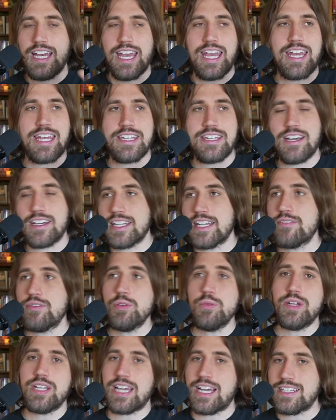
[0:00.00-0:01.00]
And not
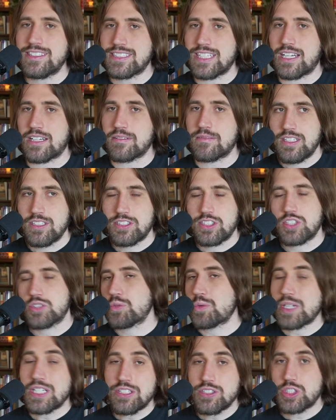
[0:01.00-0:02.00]
everyone has that. It's this
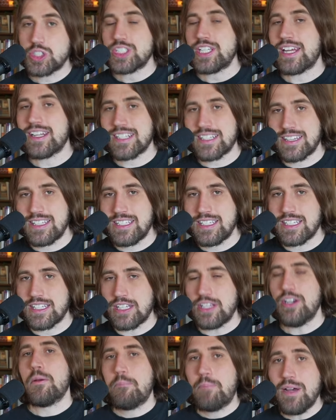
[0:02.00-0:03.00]
weird genetic thing.